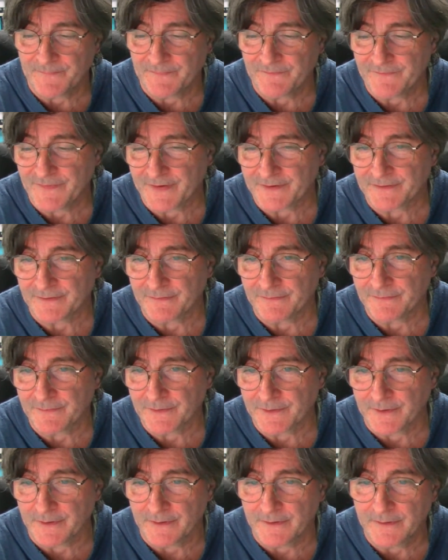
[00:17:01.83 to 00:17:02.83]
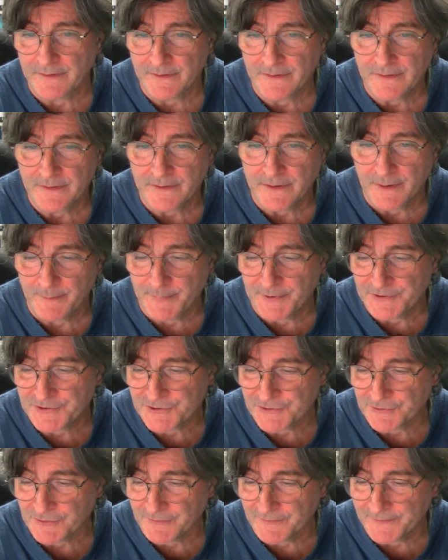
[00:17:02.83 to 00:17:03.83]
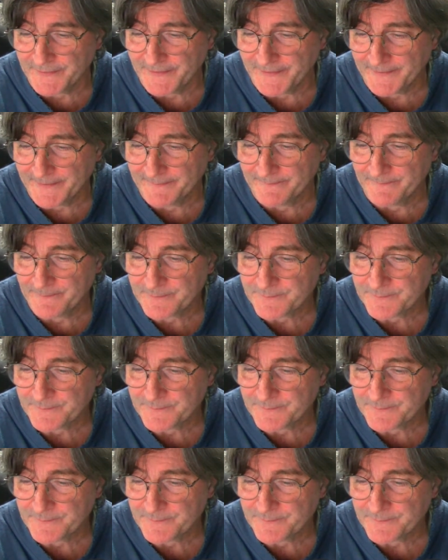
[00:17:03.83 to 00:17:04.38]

In fact, I've got a picture of it here.